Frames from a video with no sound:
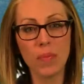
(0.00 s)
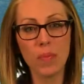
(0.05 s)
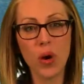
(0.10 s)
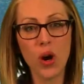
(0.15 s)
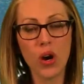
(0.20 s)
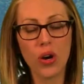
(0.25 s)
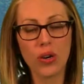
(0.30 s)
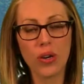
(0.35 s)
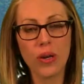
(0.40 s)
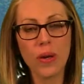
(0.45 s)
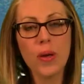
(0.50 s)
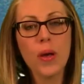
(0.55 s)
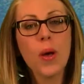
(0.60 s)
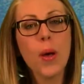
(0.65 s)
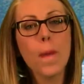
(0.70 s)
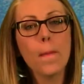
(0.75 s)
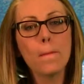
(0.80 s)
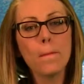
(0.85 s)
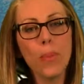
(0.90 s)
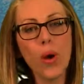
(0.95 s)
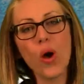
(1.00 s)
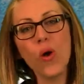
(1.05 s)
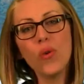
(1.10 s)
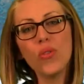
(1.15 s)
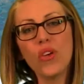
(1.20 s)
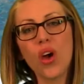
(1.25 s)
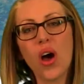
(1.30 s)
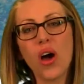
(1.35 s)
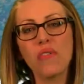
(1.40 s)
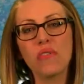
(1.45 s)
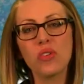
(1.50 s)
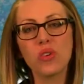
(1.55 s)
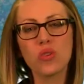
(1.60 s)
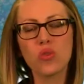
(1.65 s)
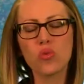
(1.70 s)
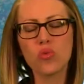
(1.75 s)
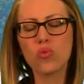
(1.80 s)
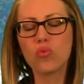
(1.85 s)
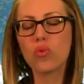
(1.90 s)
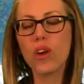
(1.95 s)
Park. Both offer
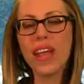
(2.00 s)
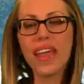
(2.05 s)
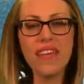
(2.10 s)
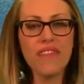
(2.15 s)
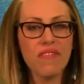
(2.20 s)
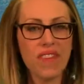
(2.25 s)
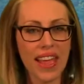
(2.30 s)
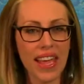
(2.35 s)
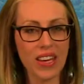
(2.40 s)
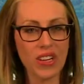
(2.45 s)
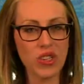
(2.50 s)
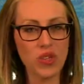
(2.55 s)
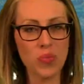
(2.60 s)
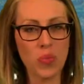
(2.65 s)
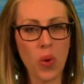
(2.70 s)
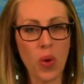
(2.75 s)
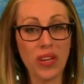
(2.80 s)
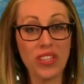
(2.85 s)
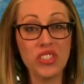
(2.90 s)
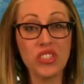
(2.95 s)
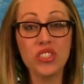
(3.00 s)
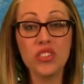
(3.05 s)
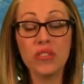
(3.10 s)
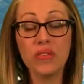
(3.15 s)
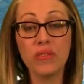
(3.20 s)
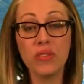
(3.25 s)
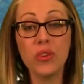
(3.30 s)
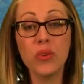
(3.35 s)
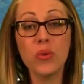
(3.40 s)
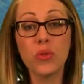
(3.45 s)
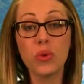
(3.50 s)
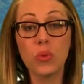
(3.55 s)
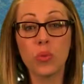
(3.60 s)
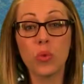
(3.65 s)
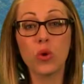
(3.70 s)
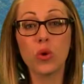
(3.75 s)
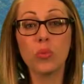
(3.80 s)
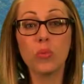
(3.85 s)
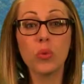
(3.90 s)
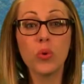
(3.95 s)
great vantage points to view the
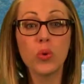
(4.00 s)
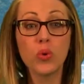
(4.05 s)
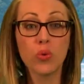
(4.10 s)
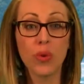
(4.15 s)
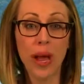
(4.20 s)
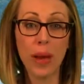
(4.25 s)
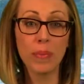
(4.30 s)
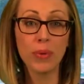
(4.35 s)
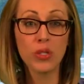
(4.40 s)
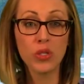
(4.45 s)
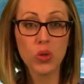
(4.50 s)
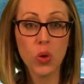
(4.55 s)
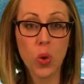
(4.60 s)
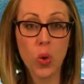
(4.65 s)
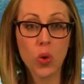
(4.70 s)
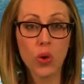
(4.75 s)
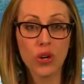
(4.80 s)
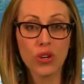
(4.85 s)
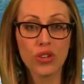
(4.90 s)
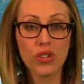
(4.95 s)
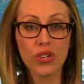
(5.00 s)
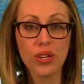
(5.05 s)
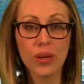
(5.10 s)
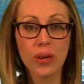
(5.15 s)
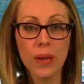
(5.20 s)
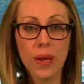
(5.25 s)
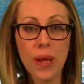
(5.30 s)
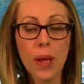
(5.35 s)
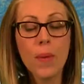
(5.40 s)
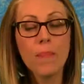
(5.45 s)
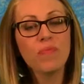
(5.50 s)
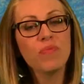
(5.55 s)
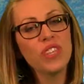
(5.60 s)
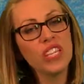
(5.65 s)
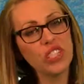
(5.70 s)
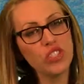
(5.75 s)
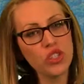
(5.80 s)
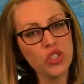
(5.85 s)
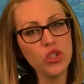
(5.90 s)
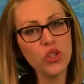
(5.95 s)
Whirlpool Rapids Gorge.
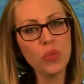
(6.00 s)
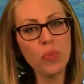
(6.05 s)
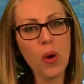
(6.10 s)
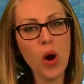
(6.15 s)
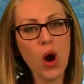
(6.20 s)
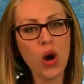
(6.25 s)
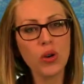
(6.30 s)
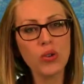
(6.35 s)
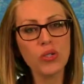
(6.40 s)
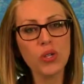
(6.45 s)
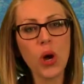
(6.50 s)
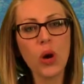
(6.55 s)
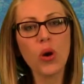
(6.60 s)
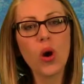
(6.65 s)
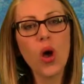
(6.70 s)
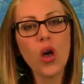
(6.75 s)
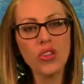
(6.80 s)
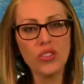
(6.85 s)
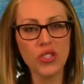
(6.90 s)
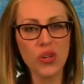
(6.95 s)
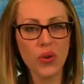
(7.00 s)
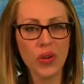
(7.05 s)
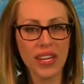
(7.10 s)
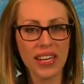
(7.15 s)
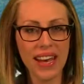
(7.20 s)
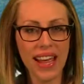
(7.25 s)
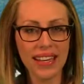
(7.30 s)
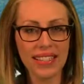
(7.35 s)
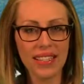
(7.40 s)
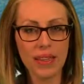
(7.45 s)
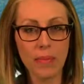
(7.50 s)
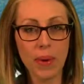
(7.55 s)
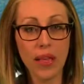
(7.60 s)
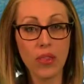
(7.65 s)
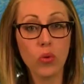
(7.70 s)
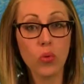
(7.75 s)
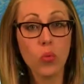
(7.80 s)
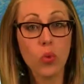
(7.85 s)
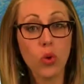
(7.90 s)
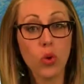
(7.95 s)
These two parks are also connected by the
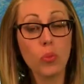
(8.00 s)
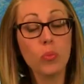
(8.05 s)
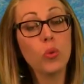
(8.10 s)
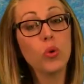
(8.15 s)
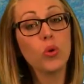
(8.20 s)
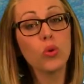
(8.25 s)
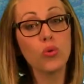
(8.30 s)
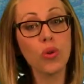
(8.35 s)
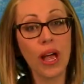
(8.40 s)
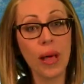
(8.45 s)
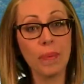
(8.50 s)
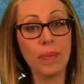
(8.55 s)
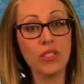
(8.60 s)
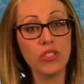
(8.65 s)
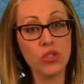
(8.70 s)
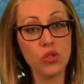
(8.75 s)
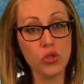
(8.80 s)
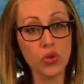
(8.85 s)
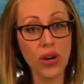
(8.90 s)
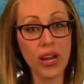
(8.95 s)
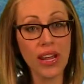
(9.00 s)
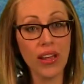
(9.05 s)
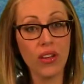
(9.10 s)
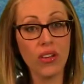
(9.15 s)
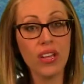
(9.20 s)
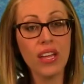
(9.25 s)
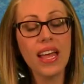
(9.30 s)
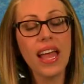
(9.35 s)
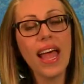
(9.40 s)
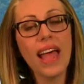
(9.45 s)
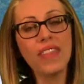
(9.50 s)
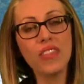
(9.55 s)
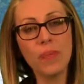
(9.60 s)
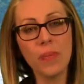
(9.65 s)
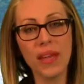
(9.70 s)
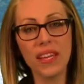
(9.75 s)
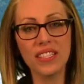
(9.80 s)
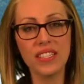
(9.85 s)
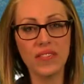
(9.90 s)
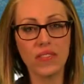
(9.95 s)
Whirlpool Rapids Trail at the
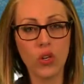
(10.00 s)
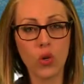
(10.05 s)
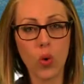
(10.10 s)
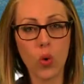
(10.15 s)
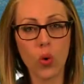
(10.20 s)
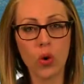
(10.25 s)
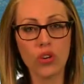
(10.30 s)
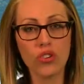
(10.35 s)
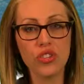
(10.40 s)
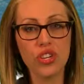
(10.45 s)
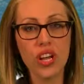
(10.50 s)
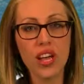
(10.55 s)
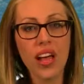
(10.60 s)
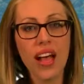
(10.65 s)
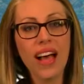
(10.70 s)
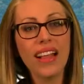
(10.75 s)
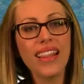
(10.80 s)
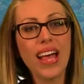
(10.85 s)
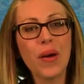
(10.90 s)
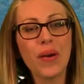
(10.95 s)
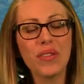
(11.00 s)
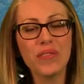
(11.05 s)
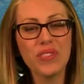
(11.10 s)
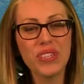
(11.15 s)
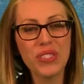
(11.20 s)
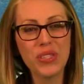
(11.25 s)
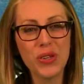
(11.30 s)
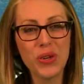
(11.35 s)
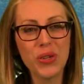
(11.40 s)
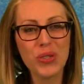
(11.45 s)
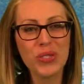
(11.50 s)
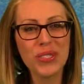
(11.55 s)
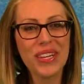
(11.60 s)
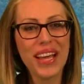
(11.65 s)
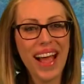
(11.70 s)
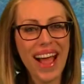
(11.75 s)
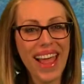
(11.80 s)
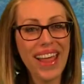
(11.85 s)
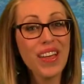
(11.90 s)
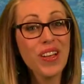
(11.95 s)
base of the gorge, allowing visitors to
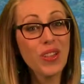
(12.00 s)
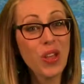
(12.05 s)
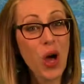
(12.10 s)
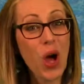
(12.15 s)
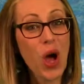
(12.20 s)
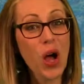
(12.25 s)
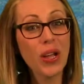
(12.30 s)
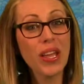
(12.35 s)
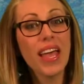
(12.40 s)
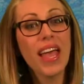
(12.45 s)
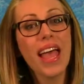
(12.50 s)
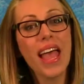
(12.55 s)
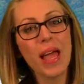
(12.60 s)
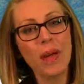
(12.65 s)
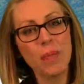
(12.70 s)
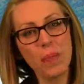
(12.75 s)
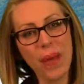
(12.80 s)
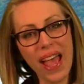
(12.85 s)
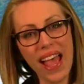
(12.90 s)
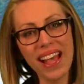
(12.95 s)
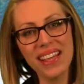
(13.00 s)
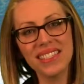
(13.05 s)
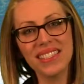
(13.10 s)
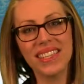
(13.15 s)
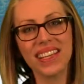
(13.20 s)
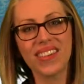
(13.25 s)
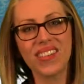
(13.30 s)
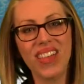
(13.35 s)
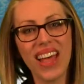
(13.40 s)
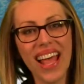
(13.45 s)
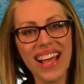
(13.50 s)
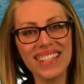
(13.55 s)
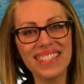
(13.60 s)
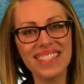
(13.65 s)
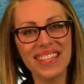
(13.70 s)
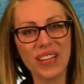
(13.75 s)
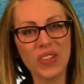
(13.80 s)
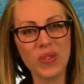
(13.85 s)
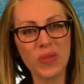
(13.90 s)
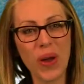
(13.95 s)
hike along and pass the Class
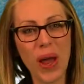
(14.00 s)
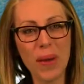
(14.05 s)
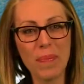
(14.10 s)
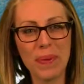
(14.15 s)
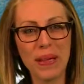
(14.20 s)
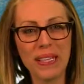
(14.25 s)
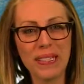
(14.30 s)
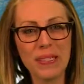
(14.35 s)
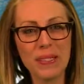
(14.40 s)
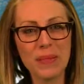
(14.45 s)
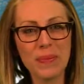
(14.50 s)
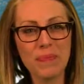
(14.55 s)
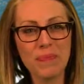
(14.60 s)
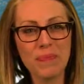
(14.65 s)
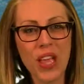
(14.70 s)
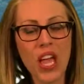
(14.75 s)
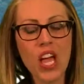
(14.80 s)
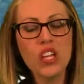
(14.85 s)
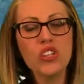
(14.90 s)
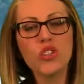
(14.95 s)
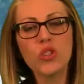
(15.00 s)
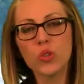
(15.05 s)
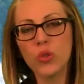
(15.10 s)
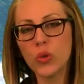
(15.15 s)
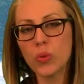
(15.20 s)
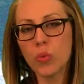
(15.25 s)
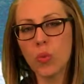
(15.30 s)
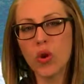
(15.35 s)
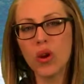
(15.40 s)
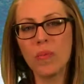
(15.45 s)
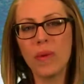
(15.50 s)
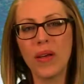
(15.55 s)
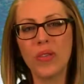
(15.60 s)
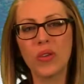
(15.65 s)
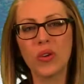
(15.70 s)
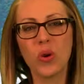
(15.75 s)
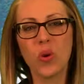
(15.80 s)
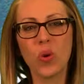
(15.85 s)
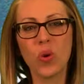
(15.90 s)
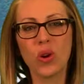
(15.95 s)
6 rapids. To learn more about the
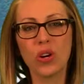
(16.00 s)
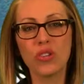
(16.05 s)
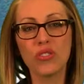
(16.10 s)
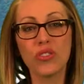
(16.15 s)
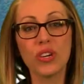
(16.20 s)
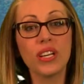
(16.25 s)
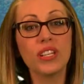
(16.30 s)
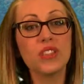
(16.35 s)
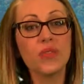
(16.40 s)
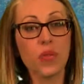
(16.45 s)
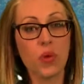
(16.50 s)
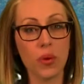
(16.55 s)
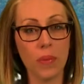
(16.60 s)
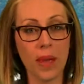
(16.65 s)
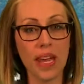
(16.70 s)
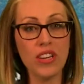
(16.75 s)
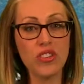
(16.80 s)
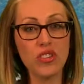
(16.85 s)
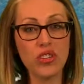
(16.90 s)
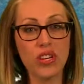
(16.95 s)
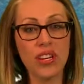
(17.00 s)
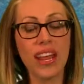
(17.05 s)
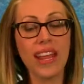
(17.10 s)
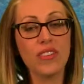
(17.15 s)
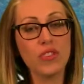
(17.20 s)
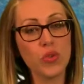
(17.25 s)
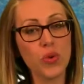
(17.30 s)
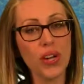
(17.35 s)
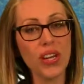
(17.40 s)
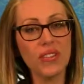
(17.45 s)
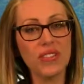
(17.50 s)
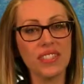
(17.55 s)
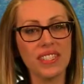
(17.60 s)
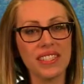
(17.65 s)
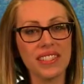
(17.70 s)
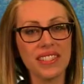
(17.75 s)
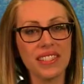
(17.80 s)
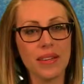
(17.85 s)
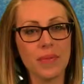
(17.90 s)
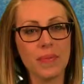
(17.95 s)
gorge, its formation and trail
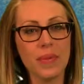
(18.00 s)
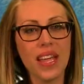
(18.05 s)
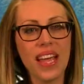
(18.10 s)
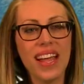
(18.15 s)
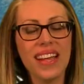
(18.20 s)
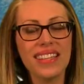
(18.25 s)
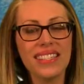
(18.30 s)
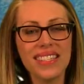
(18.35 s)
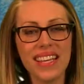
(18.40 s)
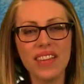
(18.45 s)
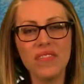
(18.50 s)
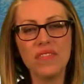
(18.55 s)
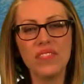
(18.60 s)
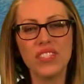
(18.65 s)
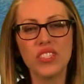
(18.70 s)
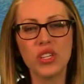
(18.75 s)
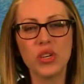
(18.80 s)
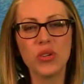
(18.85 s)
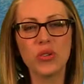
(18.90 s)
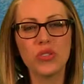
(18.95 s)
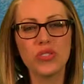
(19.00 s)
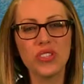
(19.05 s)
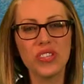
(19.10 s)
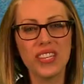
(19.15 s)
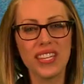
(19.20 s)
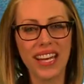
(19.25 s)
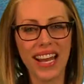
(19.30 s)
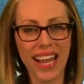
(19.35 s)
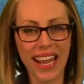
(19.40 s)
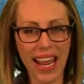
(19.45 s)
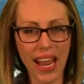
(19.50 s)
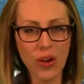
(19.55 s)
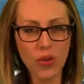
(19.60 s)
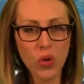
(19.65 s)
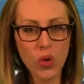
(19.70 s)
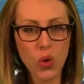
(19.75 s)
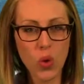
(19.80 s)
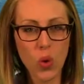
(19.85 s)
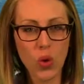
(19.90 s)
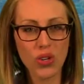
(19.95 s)
system, send visitors to the Niagara
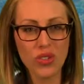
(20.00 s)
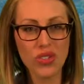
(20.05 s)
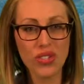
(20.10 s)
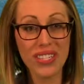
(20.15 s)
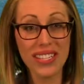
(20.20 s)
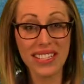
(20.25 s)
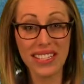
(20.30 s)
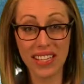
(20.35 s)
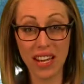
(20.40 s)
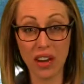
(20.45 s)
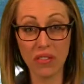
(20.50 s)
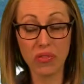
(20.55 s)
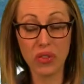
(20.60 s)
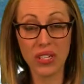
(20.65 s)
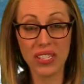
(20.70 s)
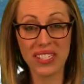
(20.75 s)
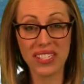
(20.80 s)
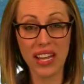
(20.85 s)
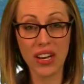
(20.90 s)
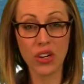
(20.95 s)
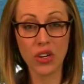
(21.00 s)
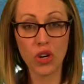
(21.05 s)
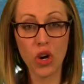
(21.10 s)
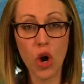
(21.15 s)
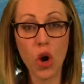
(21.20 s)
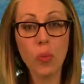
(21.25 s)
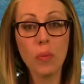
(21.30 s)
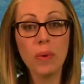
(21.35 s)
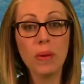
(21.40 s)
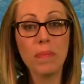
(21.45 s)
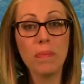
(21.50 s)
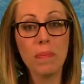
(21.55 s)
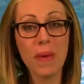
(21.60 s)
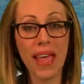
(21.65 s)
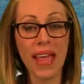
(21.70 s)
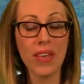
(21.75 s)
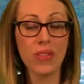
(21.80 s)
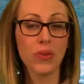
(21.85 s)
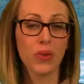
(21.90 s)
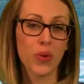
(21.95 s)
Gorge Discovery Center, open
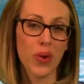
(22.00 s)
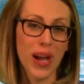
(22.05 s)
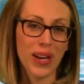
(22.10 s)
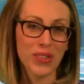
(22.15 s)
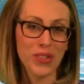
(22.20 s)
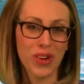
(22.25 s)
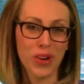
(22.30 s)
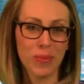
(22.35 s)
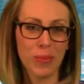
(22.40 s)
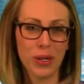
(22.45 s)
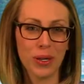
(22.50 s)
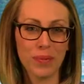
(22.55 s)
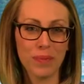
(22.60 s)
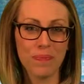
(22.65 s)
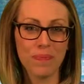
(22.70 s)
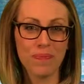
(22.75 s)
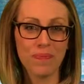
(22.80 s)
May through October.